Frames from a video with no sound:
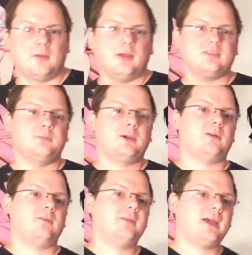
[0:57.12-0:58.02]
As a
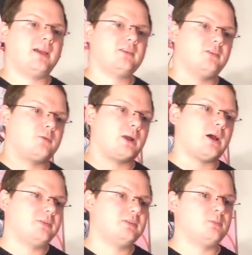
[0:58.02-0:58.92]
matter of fact,
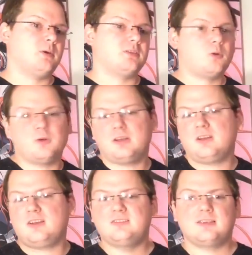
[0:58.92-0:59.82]
throughout this month going
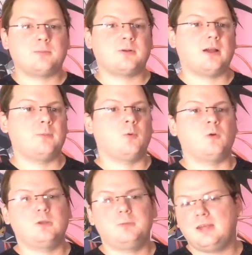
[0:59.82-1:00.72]
into December, I'm
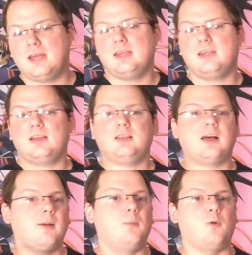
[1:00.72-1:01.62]
going to be taking a
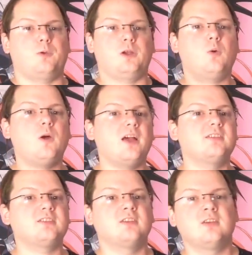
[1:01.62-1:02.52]
lot more
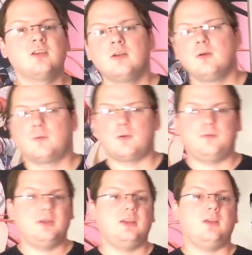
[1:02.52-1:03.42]
requests for
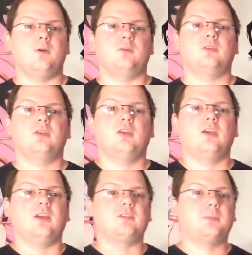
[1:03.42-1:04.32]
videos,
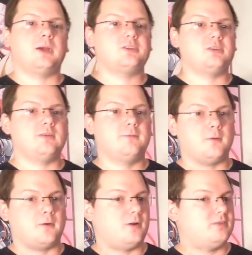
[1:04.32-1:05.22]
especially
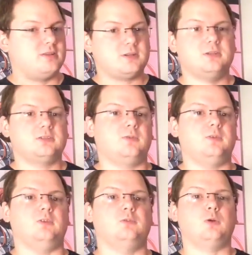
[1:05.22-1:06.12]
for series
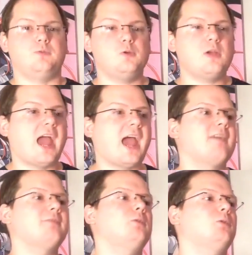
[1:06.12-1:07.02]
reviews. if you
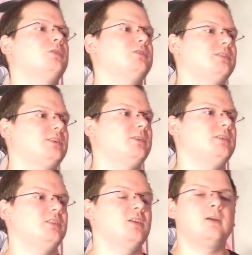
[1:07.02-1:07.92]
have an older
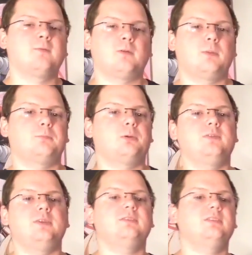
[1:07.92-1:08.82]
series from a
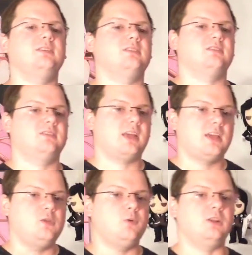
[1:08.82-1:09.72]
previous season
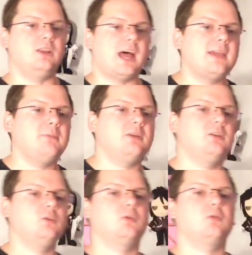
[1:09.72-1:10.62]
that you would like me
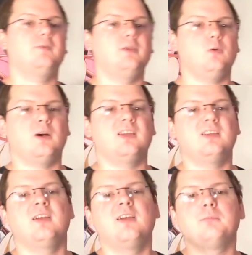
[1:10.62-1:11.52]
to do a review on,
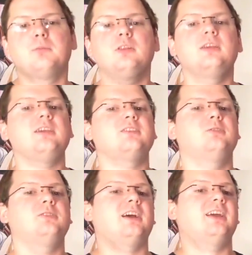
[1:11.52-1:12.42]
please
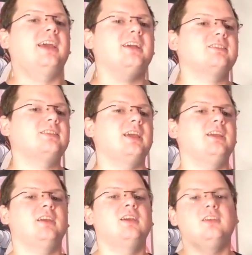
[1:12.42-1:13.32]
do not
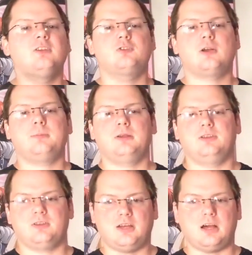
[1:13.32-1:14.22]
hesitate to drop it
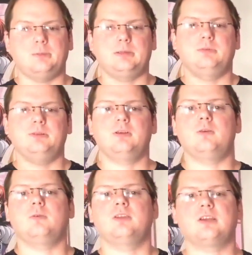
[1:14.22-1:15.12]
in your comment
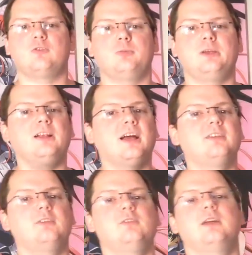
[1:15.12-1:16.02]
below, because I will be
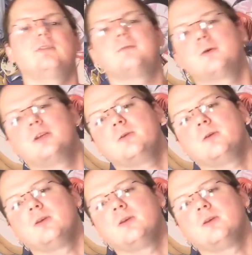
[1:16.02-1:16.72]
glad to do that for you.